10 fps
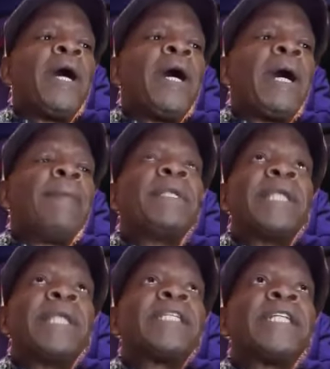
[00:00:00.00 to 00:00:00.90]
I mean,
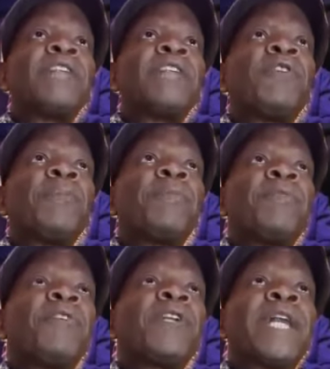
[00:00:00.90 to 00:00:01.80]
1994,
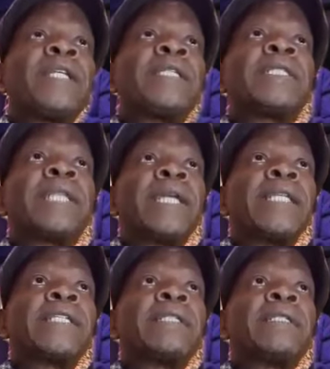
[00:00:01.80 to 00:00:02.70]
before
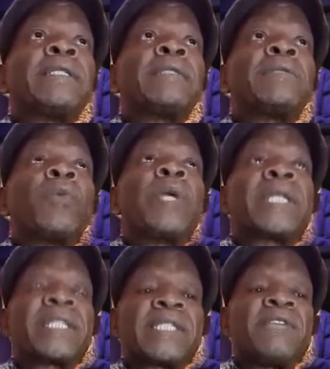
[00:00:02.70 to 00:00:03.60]
1990, we
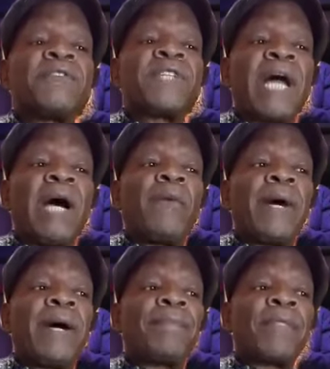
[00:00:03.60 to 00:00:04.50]
received
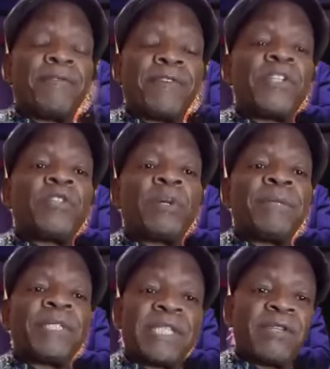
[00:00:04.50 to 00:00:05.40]
our
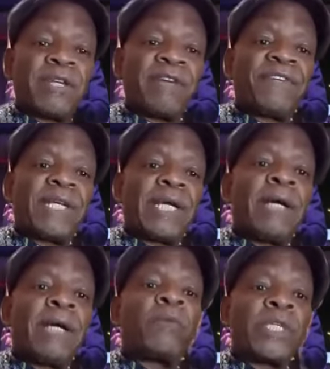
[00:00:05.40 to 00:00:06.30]
freedom in South
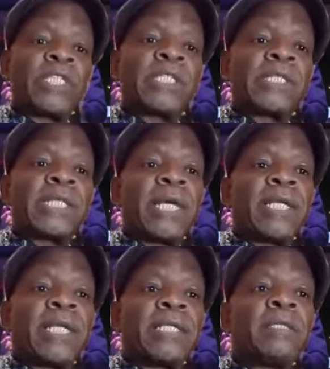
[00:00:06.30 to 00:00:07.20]
Africa, which is
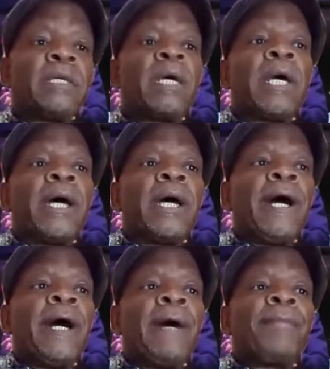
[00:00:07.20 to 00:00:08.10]
then
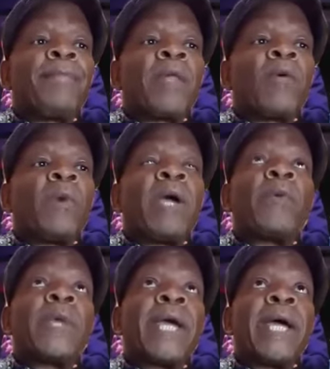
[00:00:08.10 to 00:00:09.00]
um, where
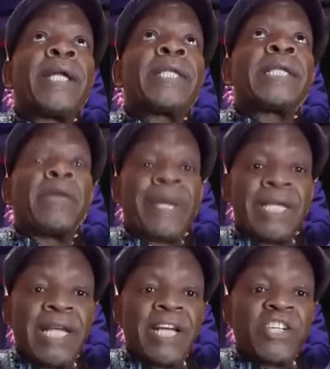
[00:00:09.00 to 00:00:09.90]
we had our
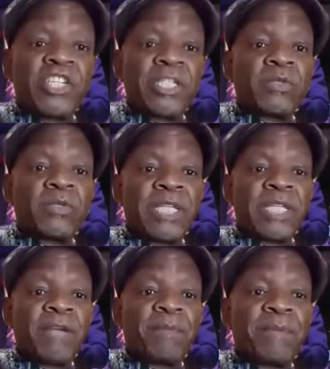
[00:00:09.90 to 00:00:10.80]
elections could
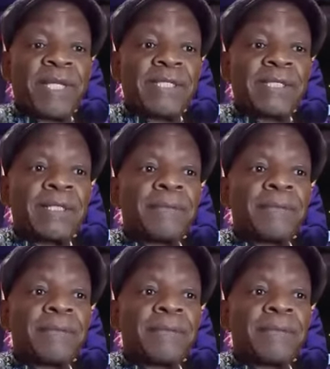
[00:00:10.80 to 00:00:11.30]
take place.